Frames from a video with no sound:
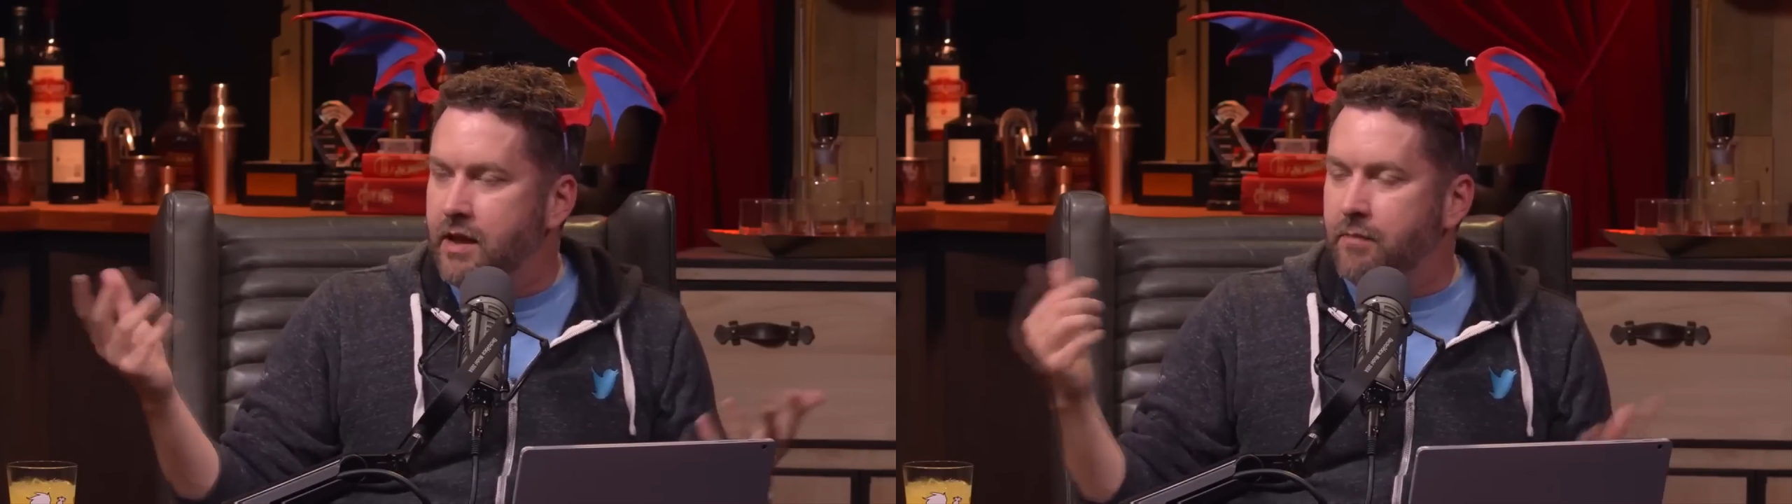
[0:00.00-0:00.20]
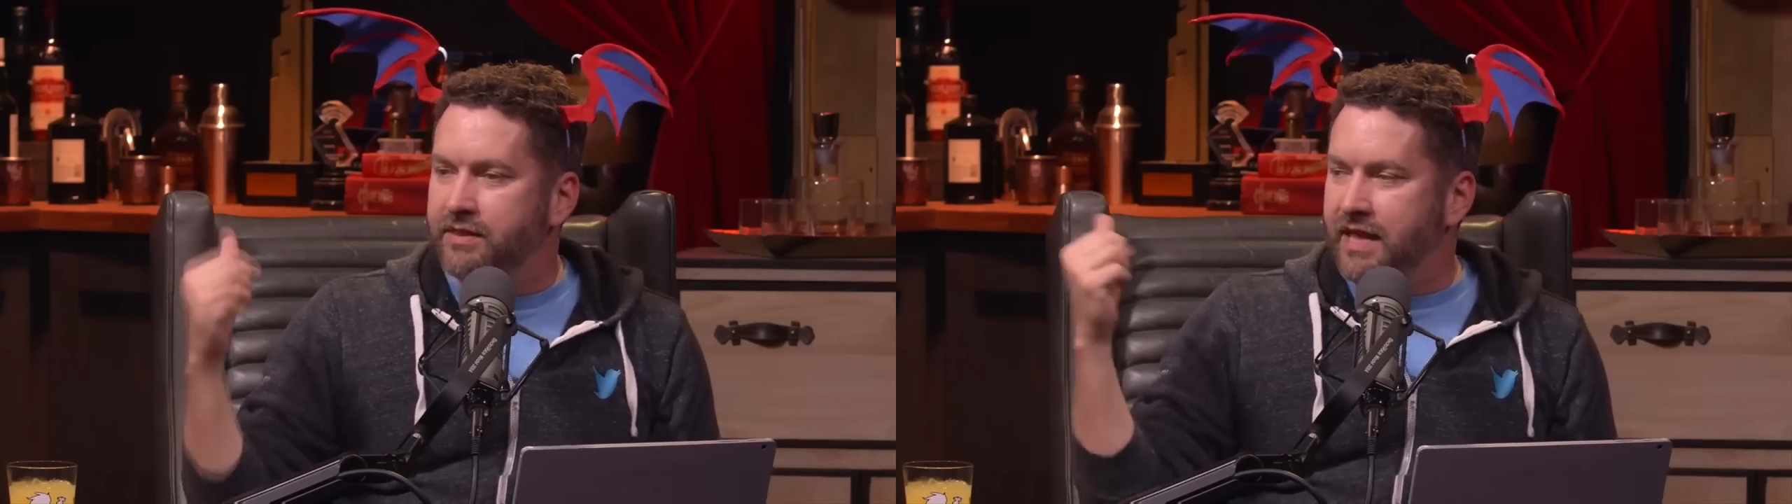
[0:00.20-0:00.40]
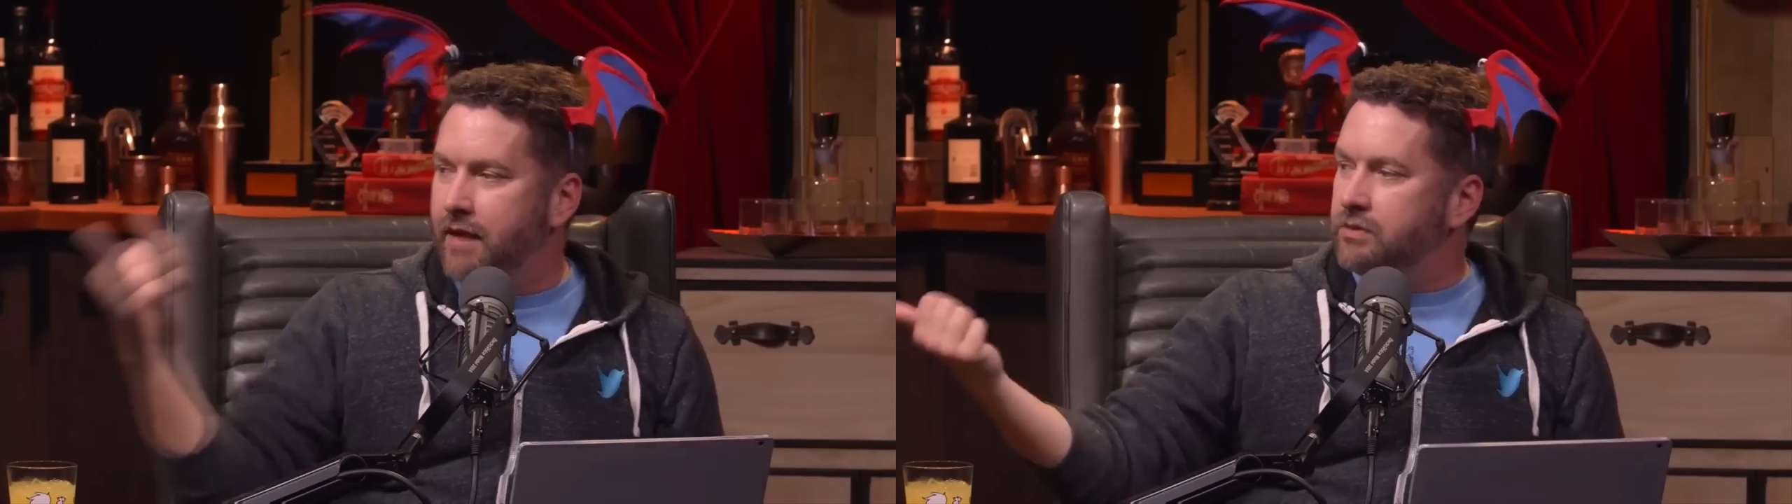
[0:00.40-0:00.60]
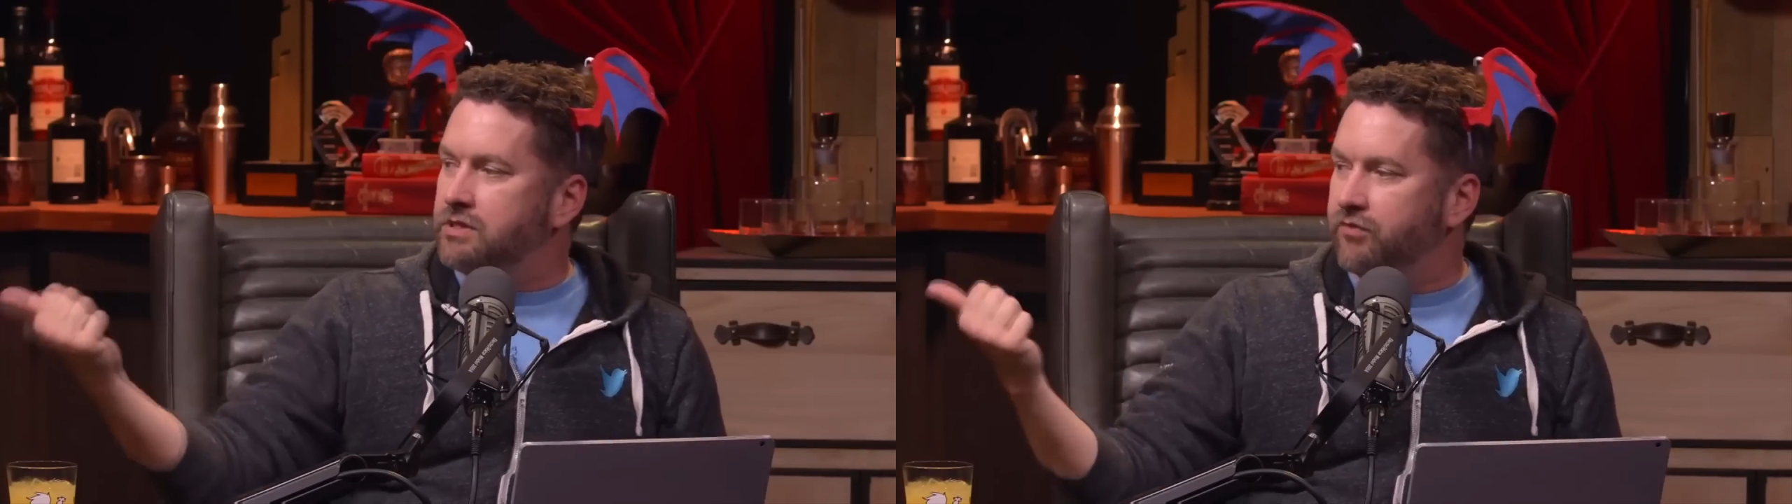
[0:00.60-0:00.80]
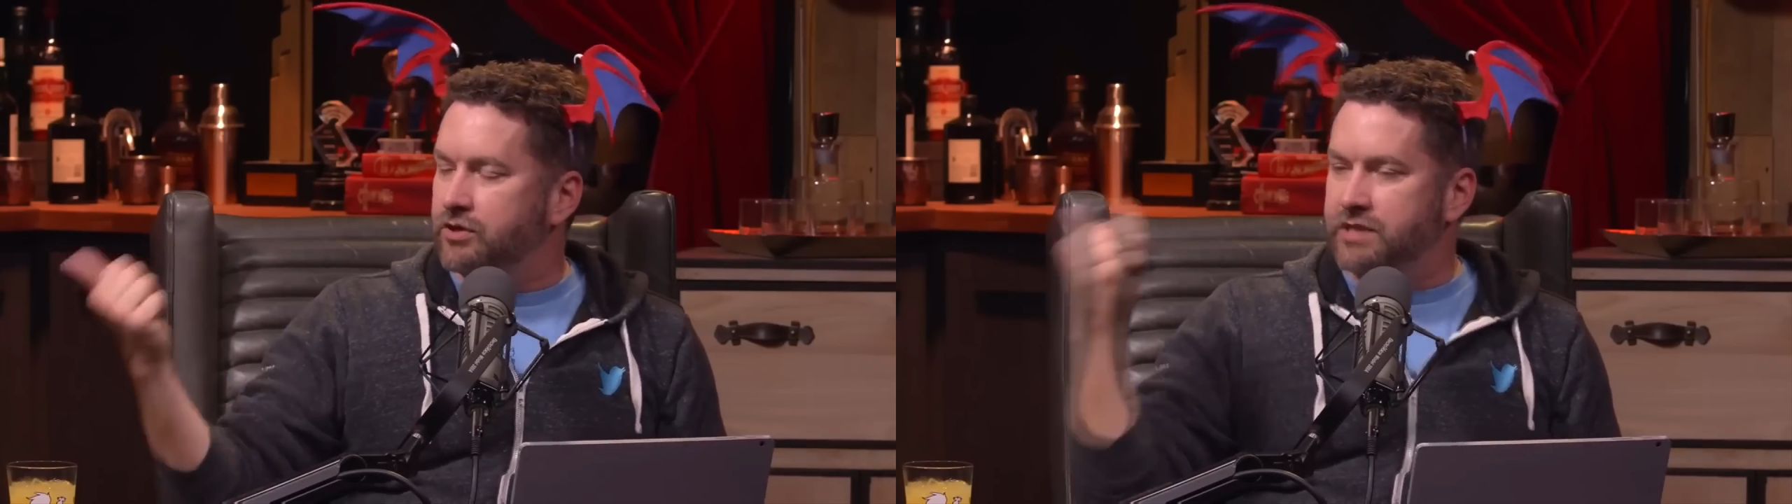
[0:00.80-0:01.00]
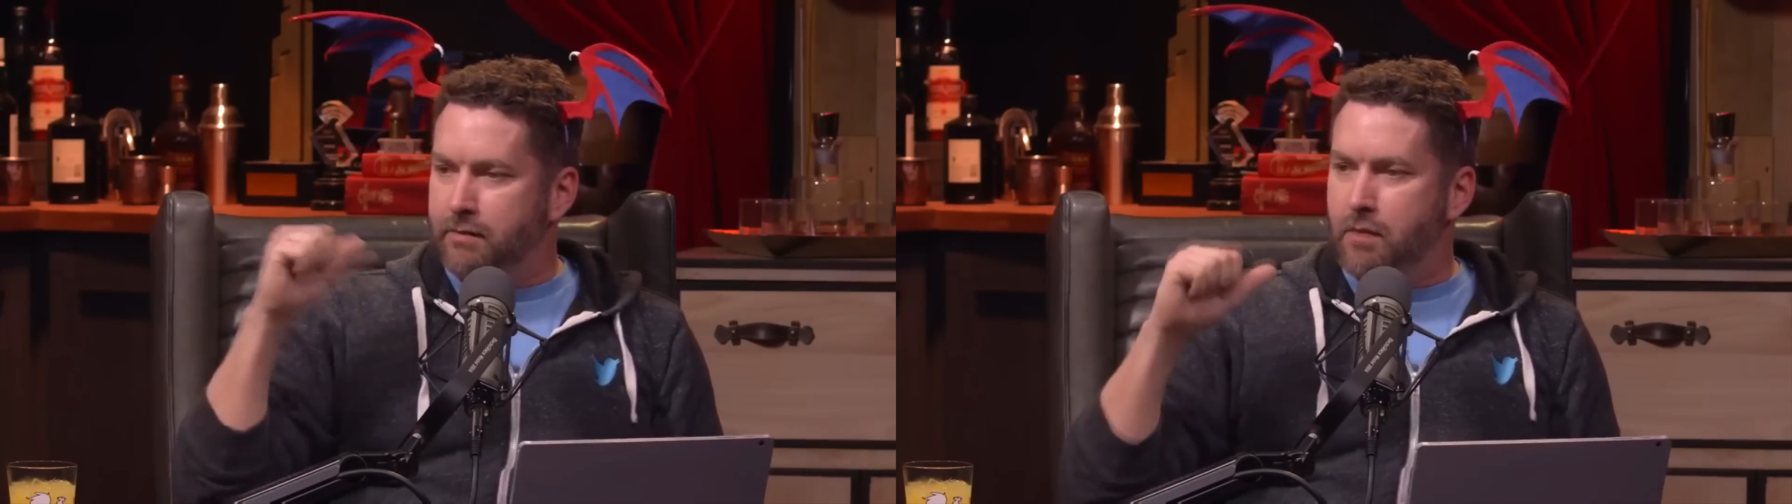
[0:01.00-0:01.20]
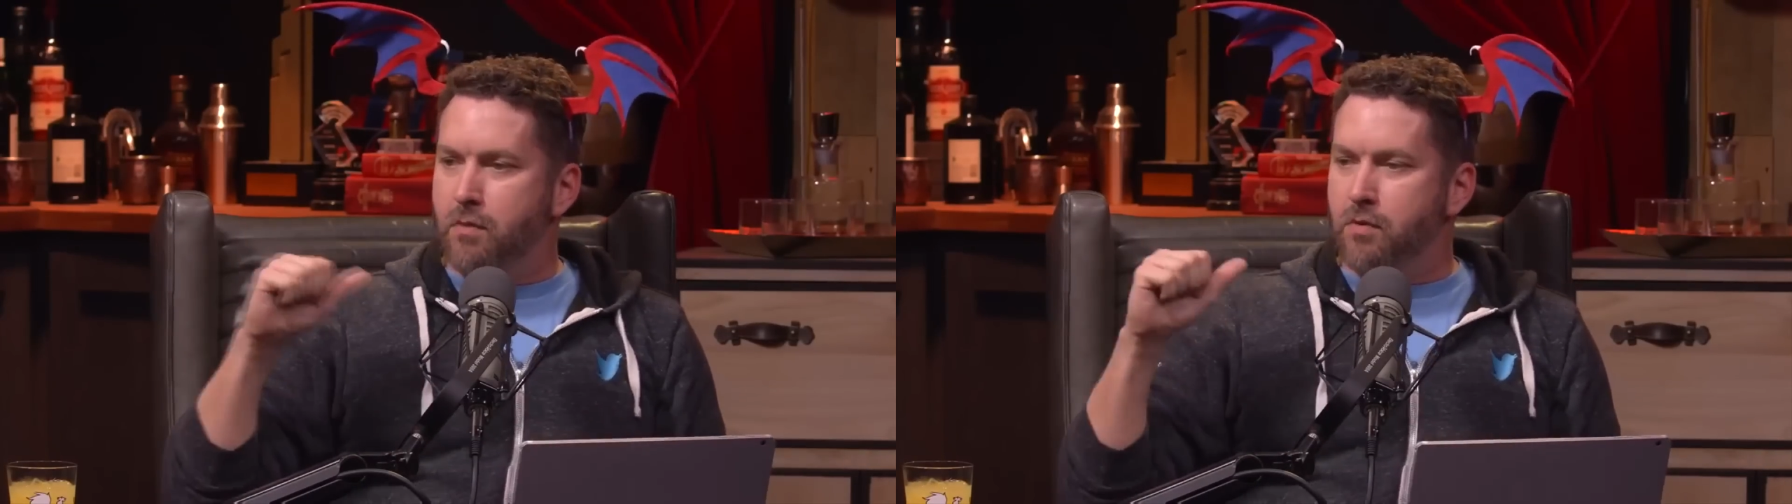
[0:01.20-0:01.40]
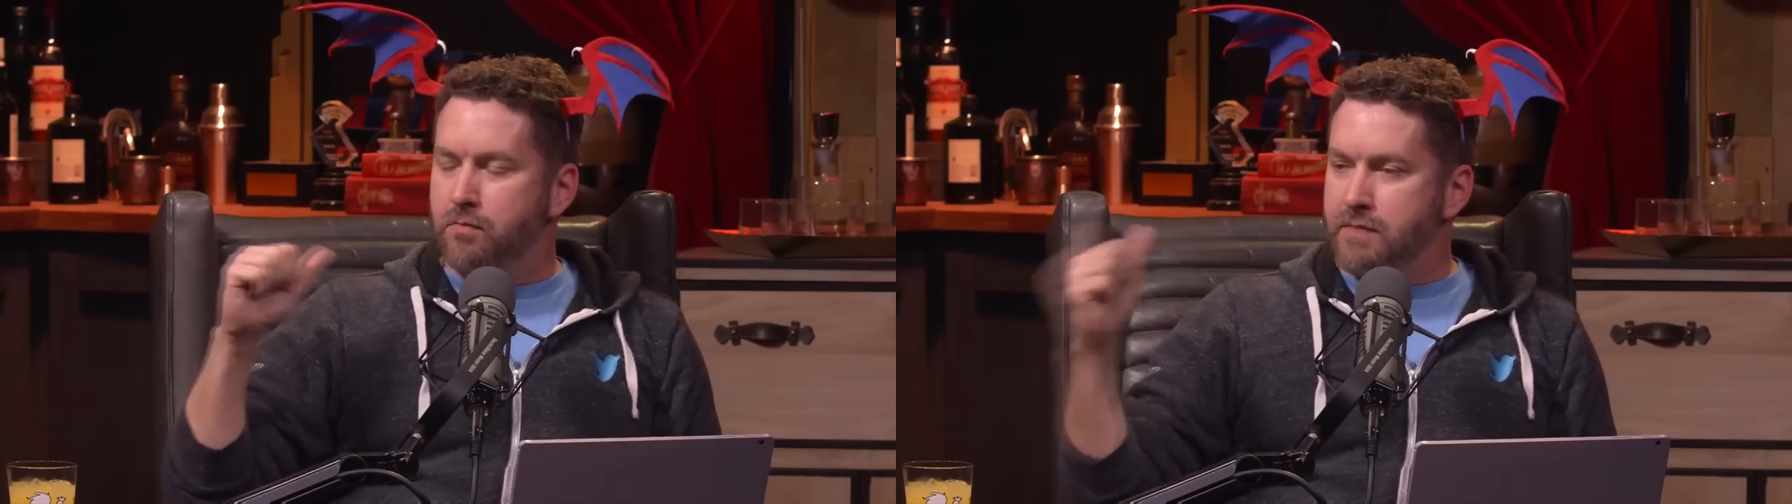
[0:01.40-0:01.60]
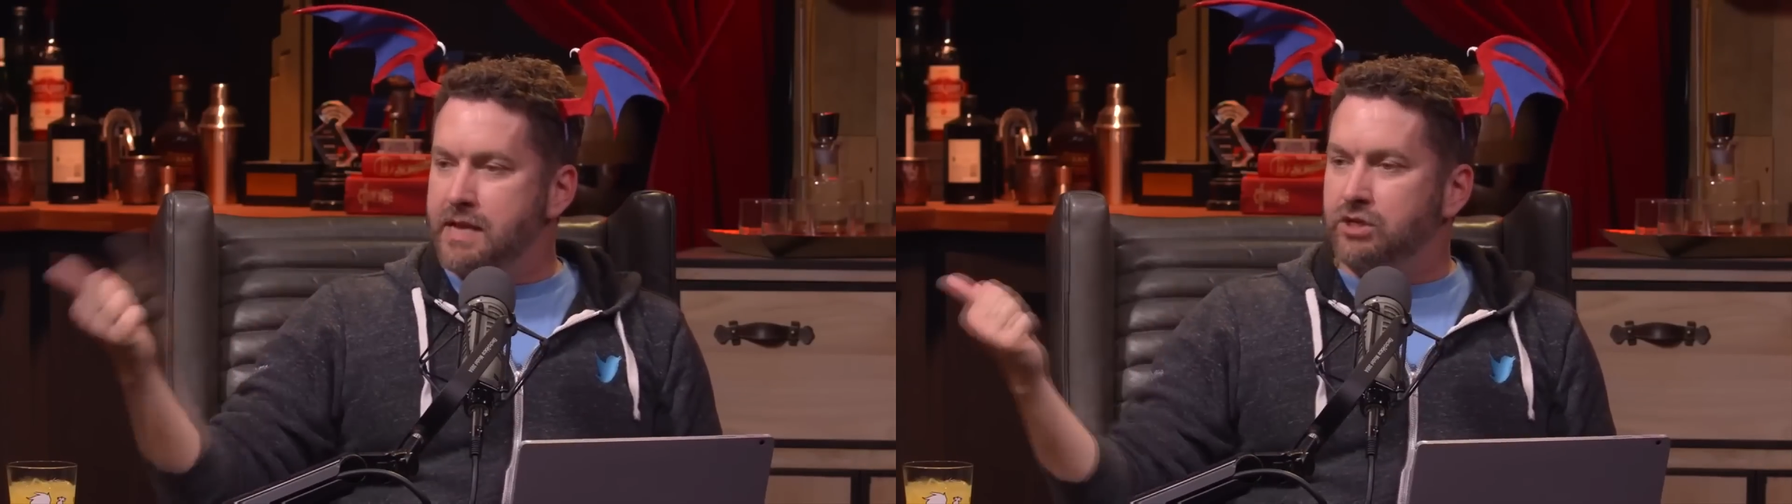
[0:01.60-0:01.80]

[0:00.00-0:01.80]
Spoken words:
But that was the first time I remember meeting